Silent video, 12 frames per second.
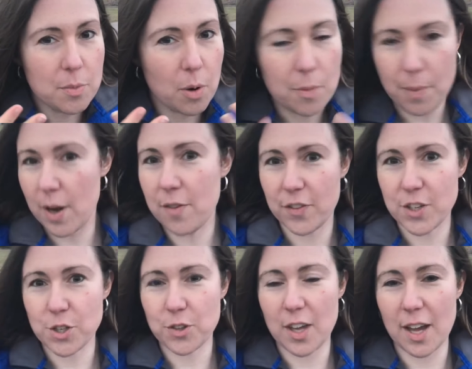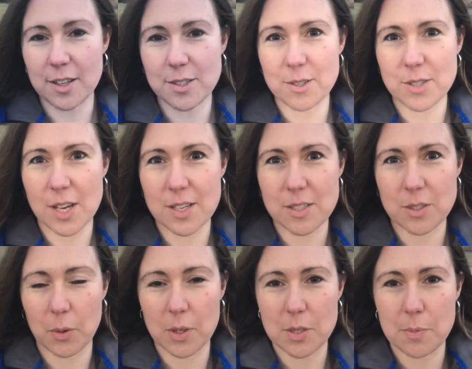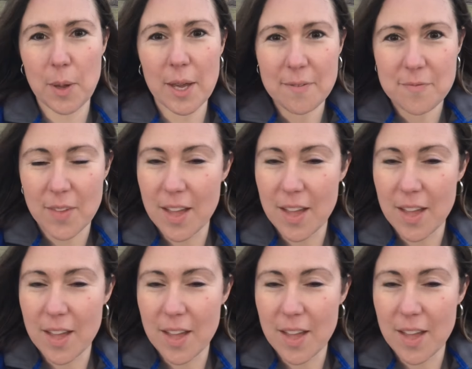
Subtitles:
more beneficial the exercise is going to be.